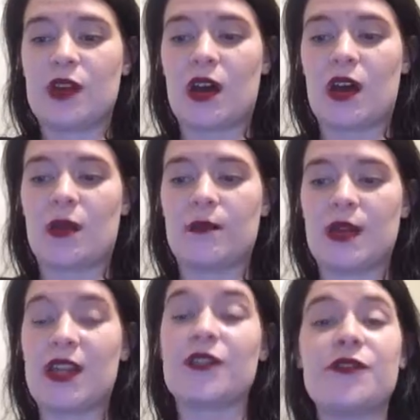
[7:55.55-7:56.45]

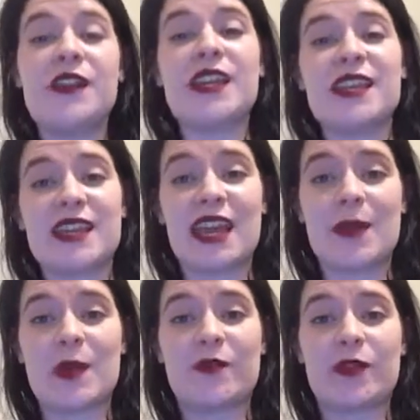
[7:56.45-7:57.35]
another feeling that
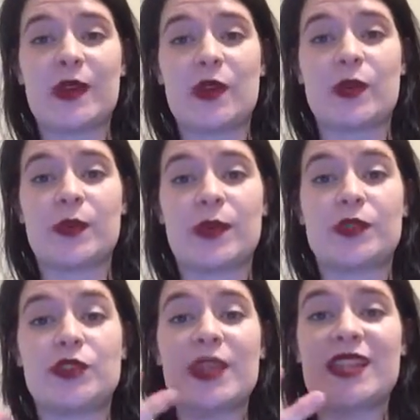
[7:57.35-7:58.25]
came up for me when we
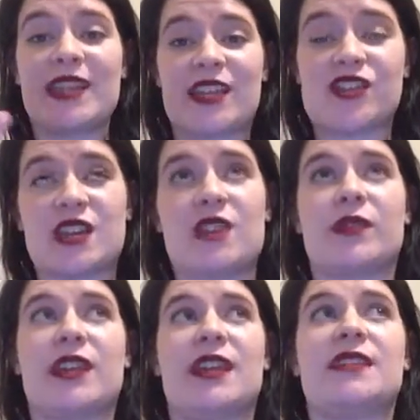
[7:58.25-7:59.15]
were doing the tension and
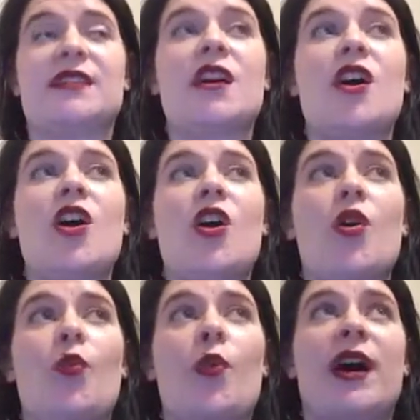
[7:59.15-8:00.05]
release
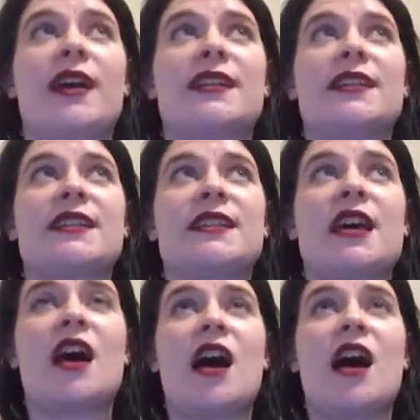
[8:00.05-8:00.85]
was